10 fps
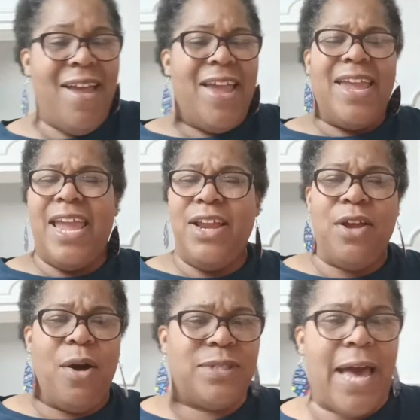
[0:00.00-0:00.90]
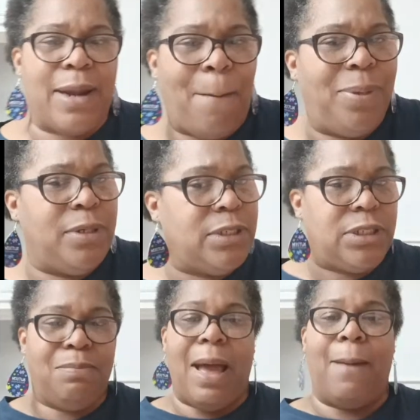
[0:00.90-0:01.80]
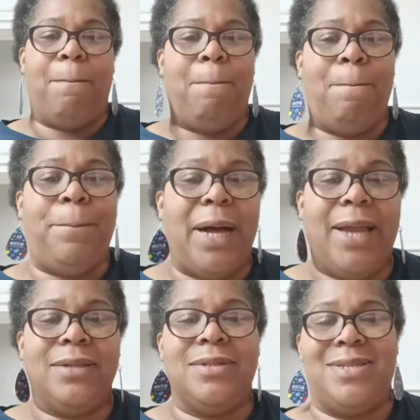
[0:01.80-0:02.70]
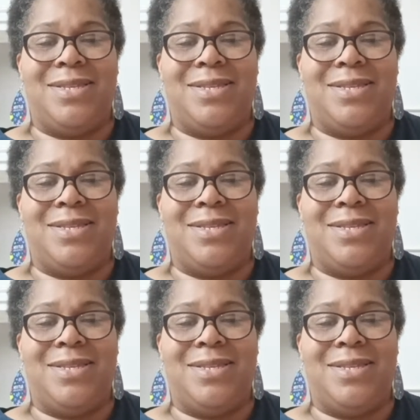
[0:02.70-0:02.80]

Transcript: He knows how to push my buttons.